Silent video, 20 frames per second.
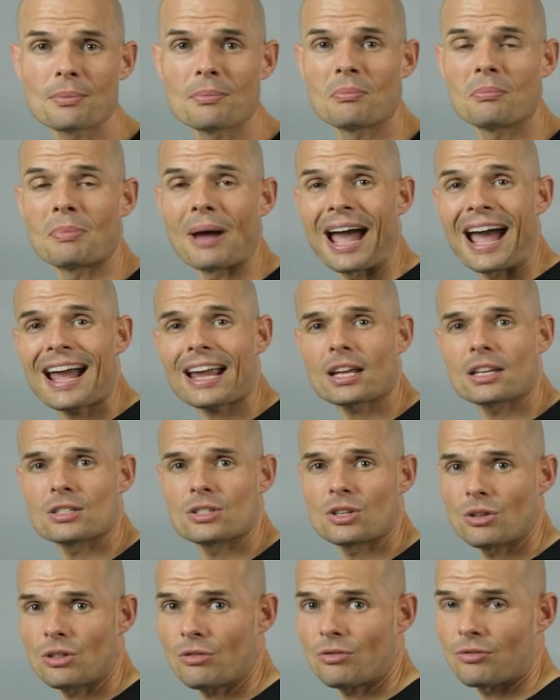back
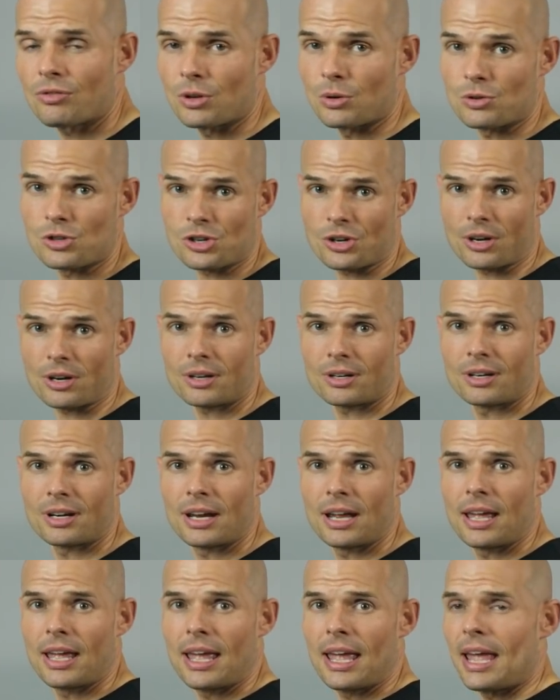to the future
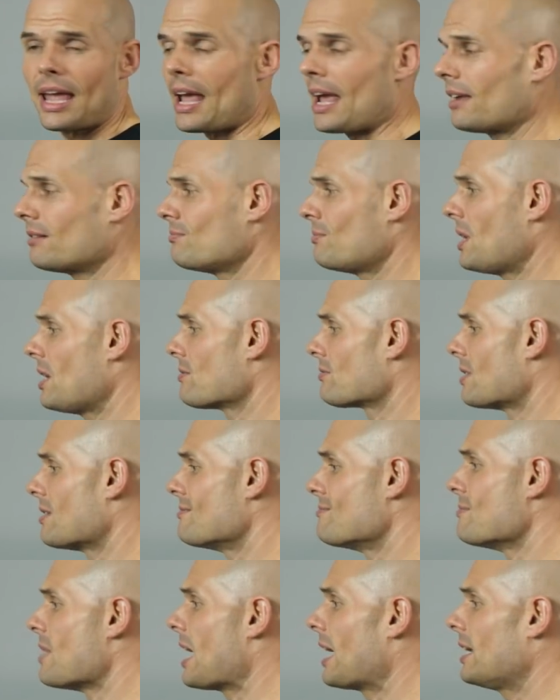and be
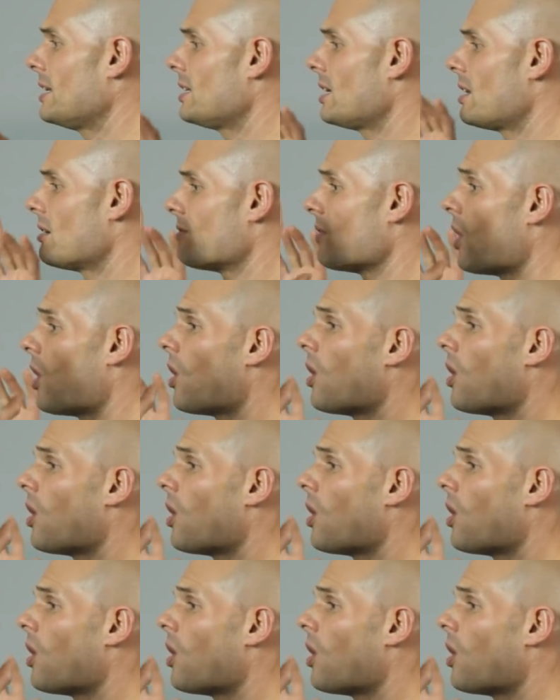reminded of